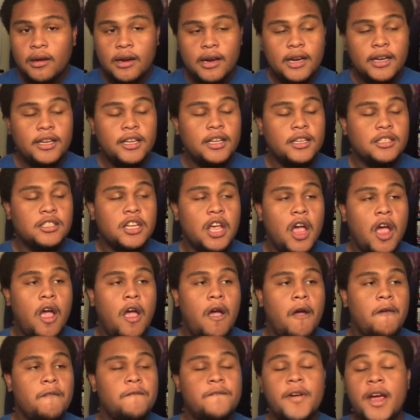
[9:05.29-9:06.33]
It is
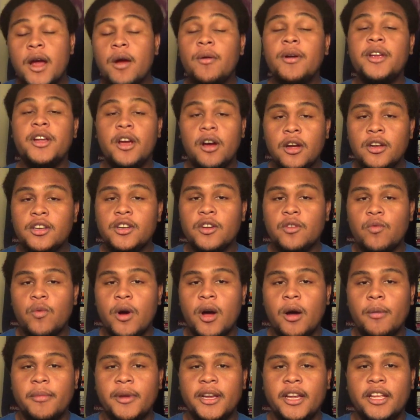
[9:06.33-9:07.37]
very
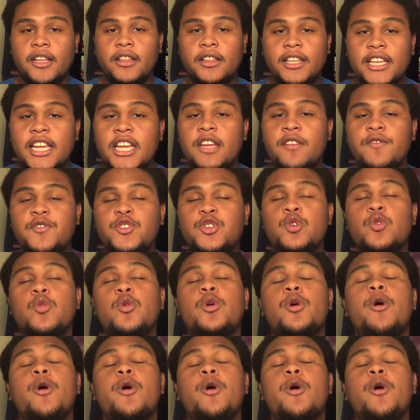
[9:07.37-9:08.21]
underwhelming and leaves you